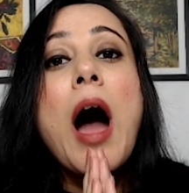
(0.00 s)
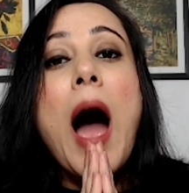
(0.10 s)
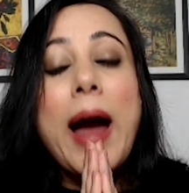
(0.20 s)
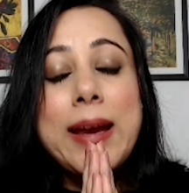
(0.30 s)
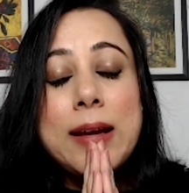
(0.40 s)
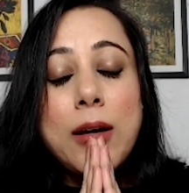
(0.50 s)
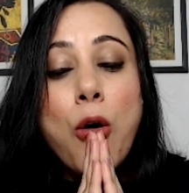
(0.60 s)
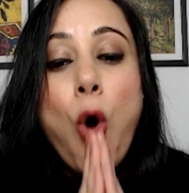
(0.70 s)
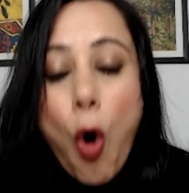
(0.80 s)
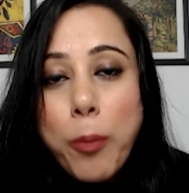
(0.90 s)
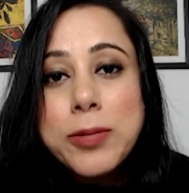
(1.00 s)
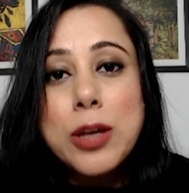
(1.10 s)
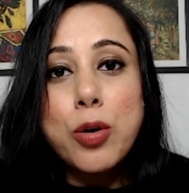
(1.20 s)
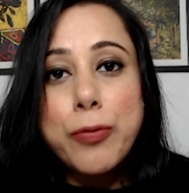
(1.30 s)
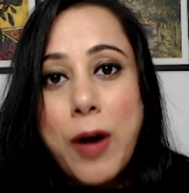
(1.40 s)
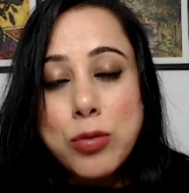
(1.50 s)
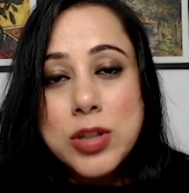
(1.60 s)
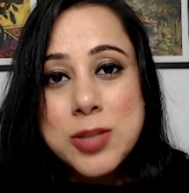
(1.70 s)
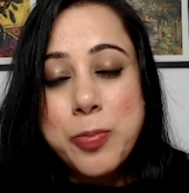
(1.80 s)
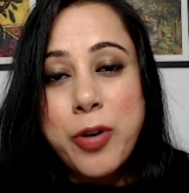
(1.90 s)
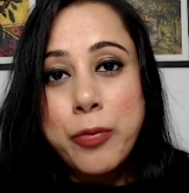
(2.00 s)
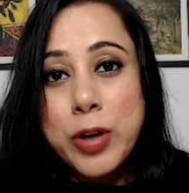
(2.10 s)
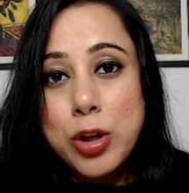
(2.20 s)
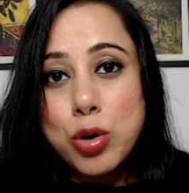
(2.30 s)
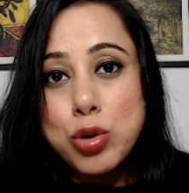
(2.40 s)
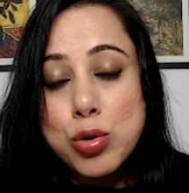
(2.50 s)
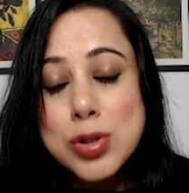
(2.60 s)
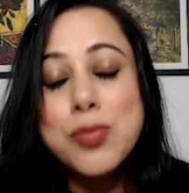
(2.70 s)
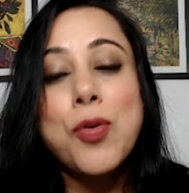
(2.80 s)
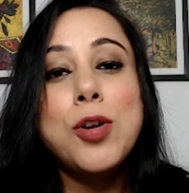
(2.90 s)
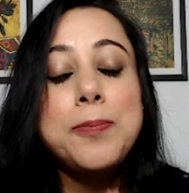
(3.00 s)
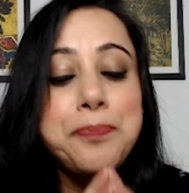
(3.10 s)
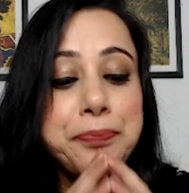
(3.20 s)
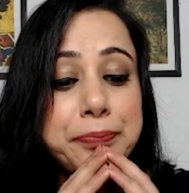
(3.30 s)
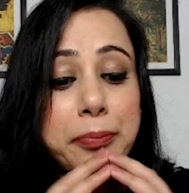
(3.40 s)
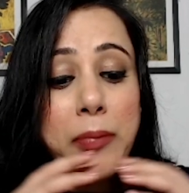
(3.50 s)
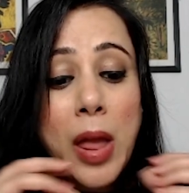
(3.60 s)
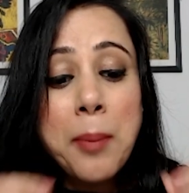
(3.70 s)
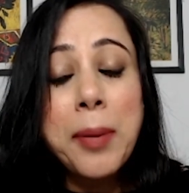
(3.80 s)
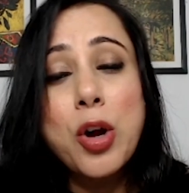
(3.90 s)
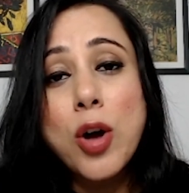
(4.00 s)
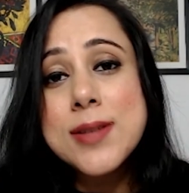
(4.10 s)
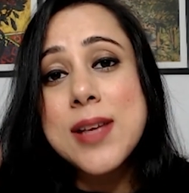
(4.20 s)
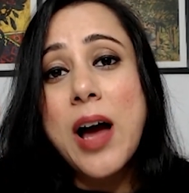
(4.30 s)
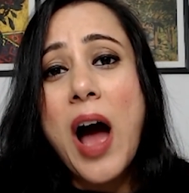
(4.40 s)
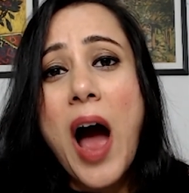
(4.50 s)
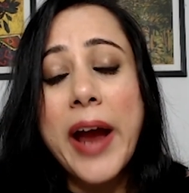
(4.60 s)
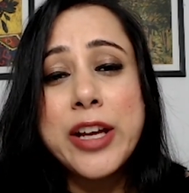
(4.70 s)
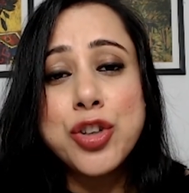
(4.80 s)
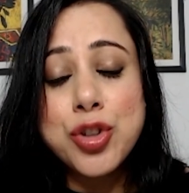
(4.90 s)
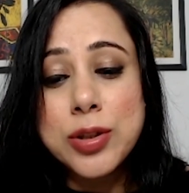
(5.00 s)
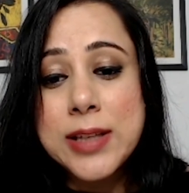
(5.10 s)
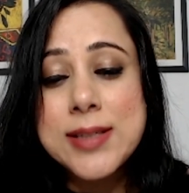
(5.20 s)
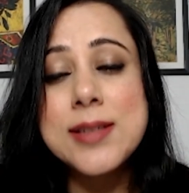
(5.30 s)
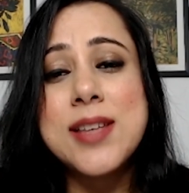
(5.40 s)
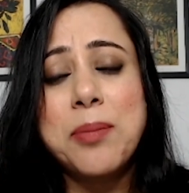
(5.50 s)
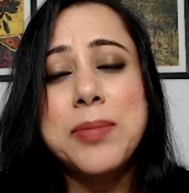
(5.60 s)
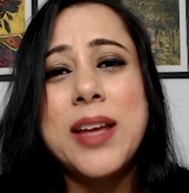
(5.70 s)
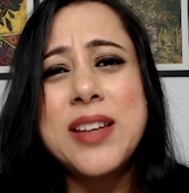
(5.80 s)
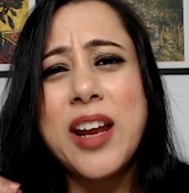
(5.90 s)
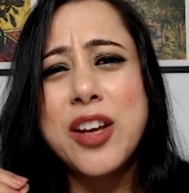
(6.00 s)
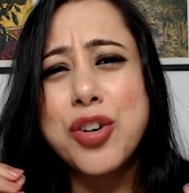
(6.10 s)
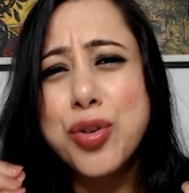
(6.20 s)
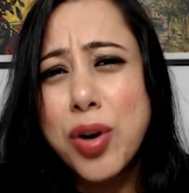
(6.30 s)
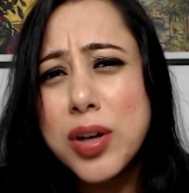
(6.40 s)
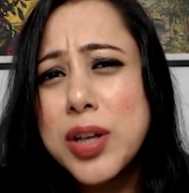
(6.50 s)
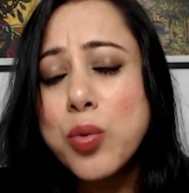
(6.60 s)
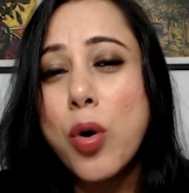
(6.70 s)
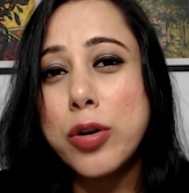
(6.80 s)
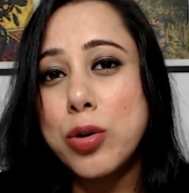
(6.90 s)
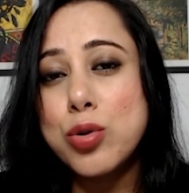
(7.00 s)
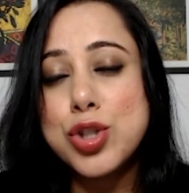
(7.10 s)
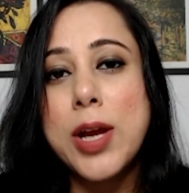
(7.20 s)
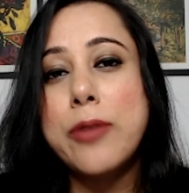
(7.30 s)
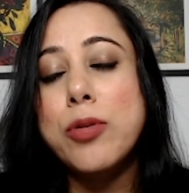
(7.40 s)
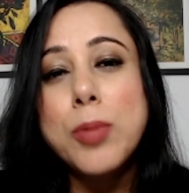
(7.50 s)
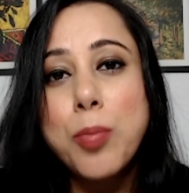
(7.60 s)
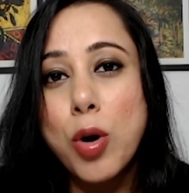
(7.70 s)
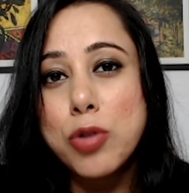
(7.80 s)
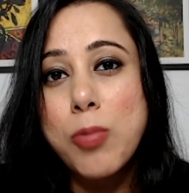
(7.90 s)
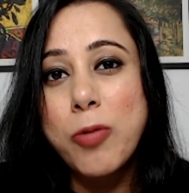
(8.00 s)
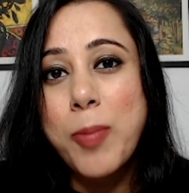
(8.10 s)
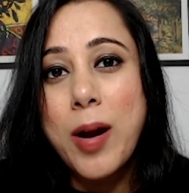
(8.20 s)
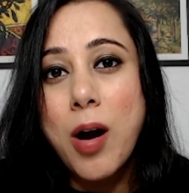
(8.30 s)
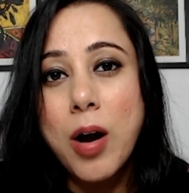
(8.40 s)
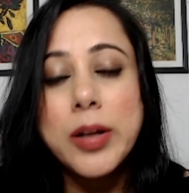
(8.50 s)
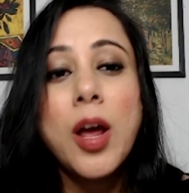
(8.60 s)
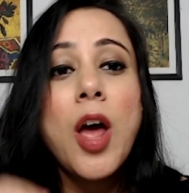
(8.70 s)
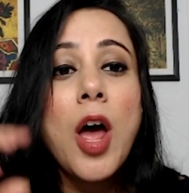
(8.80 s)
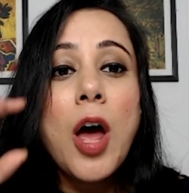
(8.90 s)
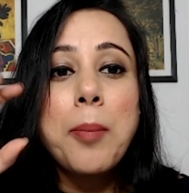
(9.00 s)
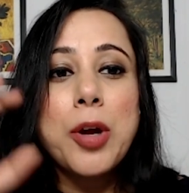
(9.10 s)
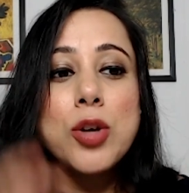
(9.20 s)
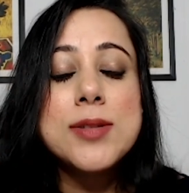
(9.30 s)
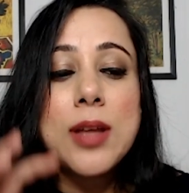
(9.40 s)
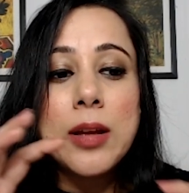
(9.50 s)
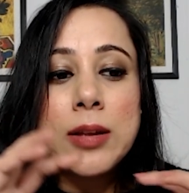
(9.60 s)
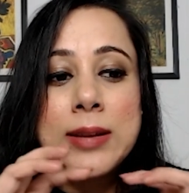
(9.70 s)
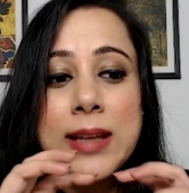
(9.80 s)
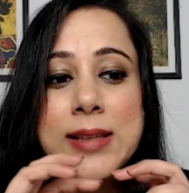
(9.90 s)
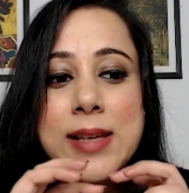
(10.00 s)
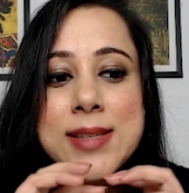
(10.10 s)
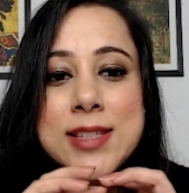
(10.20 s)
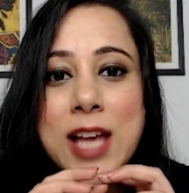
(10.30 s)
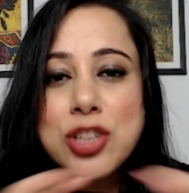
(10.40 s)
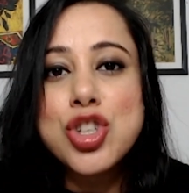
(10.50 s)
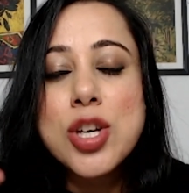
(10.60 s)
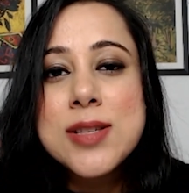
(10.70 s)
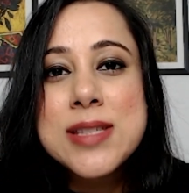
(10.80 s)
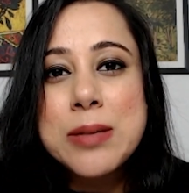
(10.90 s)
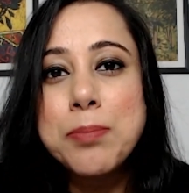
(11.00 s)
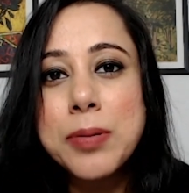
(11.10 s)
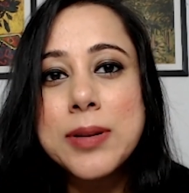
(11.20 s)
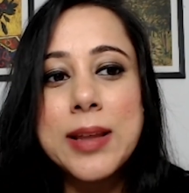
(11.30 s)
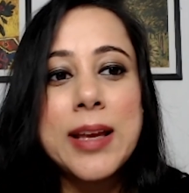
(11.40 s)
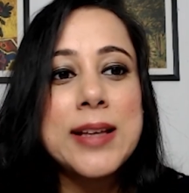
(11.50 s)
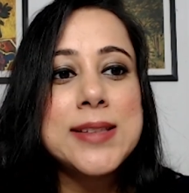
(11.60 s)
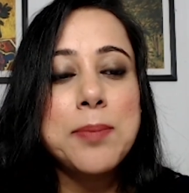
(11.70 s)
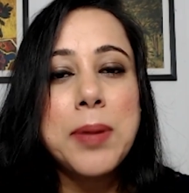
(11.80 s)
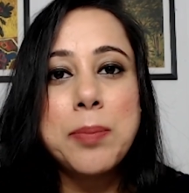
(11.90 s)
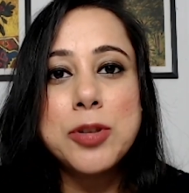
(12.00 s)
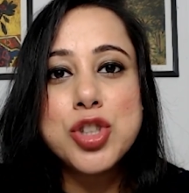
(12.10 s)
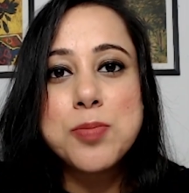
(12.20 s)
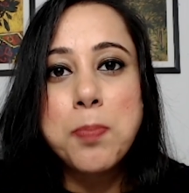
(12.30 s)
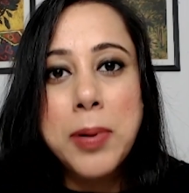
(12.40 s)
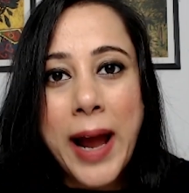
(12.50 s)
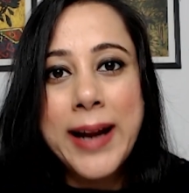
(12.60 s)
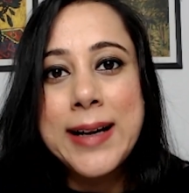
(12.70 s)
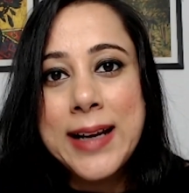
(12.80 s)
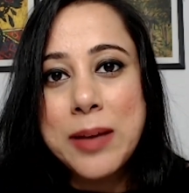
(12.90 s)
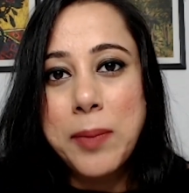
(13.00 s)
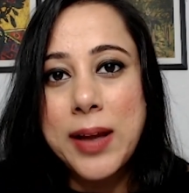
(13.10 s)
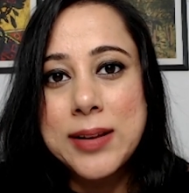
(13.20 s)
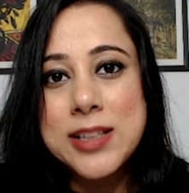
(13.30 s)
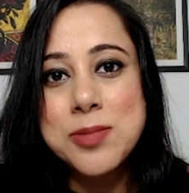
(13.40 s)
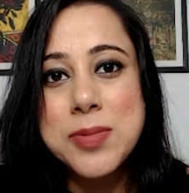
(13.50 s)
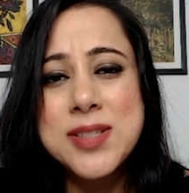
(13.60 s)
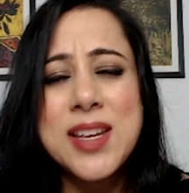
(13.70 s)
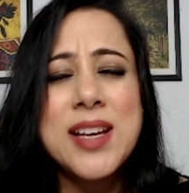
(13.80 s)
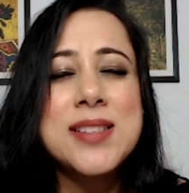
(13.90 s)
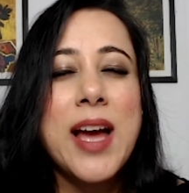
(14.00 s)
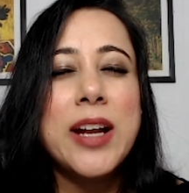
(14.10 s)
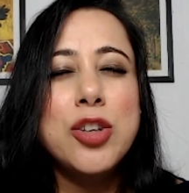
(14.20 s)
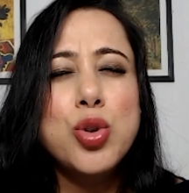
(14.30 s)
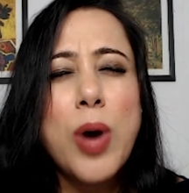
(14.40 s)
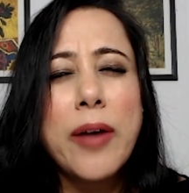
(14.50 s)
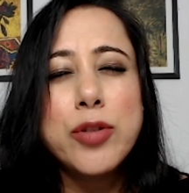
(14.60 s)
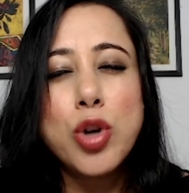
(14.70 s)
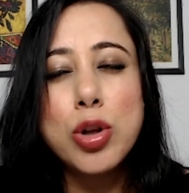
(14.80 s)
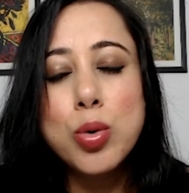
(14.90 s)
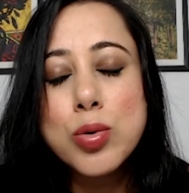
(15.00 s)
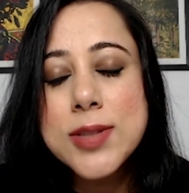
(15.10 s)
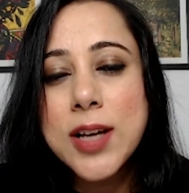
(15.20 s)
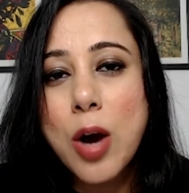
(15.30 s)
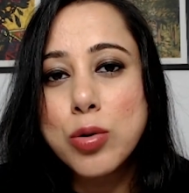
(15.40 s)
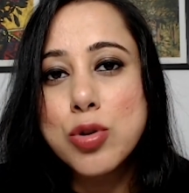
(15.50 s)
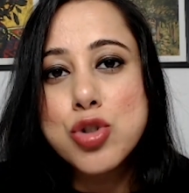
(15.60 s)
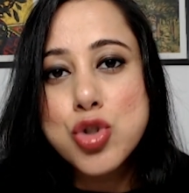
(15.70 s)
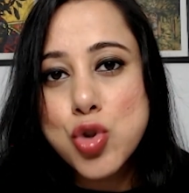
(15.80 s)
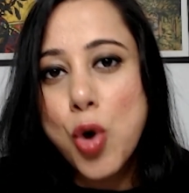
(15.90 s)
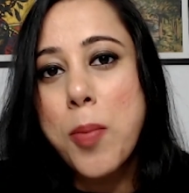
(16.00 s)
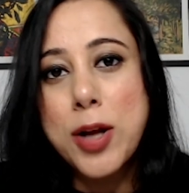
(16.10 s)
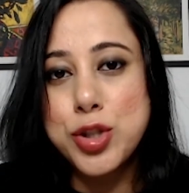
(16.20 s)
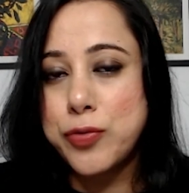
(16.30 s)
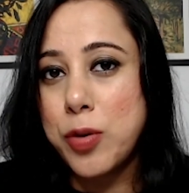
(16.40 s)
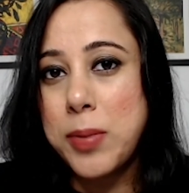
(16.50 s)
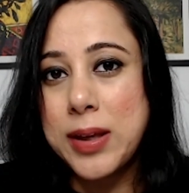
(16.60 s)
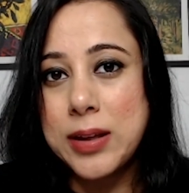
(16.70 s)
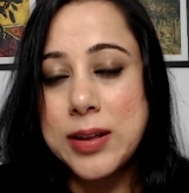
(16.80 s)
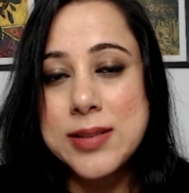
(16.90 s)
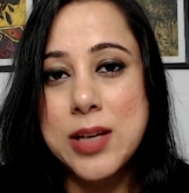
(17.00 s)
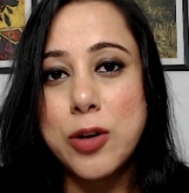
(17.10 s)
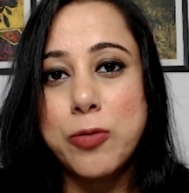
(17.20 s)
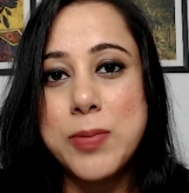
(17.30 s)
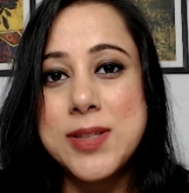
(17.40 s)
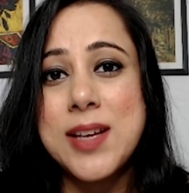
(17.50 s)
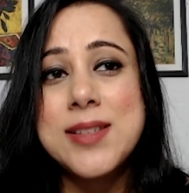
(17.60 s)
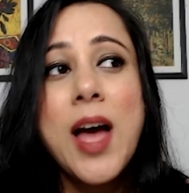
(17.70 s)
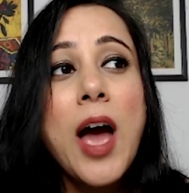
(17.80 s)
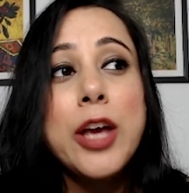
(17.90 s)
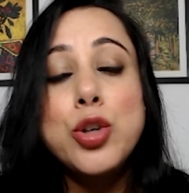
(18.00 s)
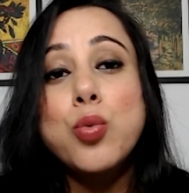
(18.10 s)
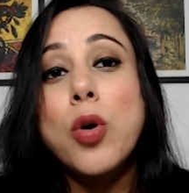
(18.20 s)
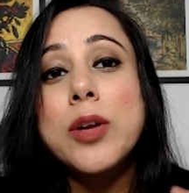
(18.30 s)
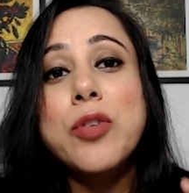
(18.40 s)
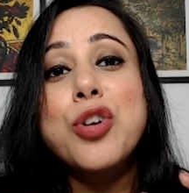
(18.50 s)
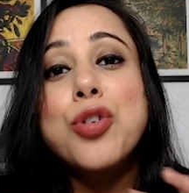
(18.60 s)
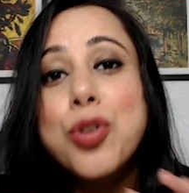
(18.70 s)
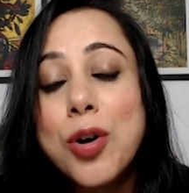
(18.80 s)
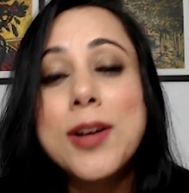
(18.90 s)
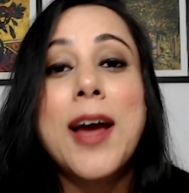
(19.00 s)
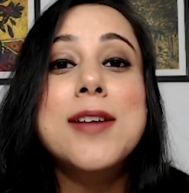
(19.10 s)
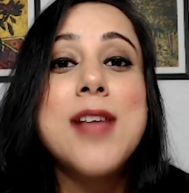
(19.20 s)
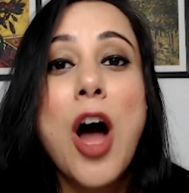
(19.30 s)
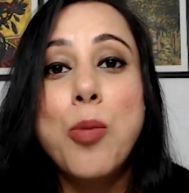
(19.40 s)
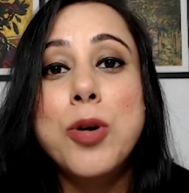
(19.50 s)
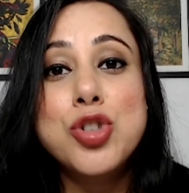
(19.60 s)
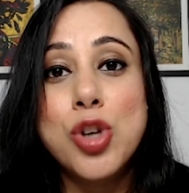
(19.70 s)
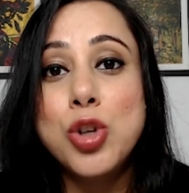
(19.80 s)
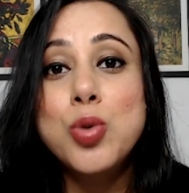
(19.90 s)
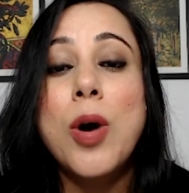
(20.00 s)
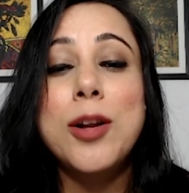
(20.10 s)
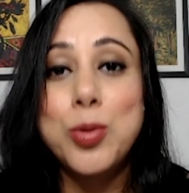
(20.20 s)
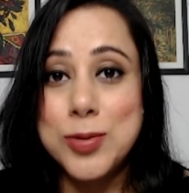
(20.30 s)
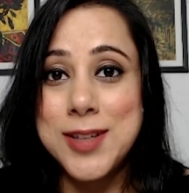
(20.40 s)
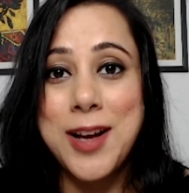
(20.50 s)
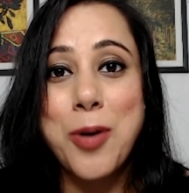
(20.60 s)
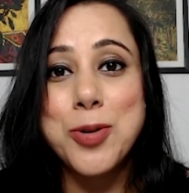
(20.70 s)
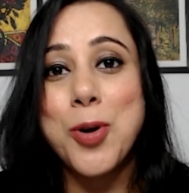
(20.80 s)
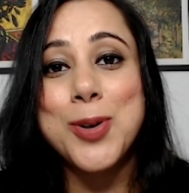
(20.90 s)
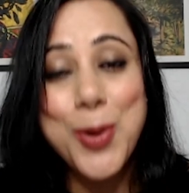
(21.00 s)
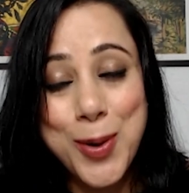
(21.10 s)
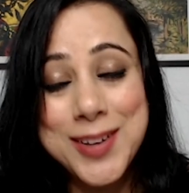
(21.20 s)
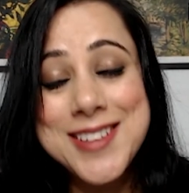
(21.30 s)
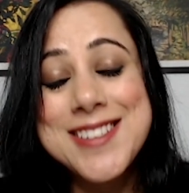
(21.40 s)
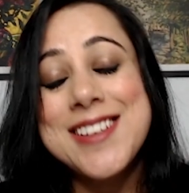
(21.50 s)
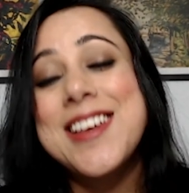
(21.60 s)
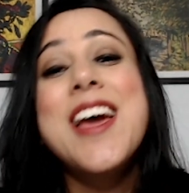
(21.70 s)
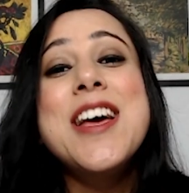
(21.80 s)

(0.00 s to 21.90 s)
I hope that you found this video useful, because this is something that I really wanted to share from the bottom of my heart, because these are such simple things and people just blindly make these mistakes, and you're losing out on so much if you're making these kind of mistakes. You won't even realize how much you are losing out on, honestly.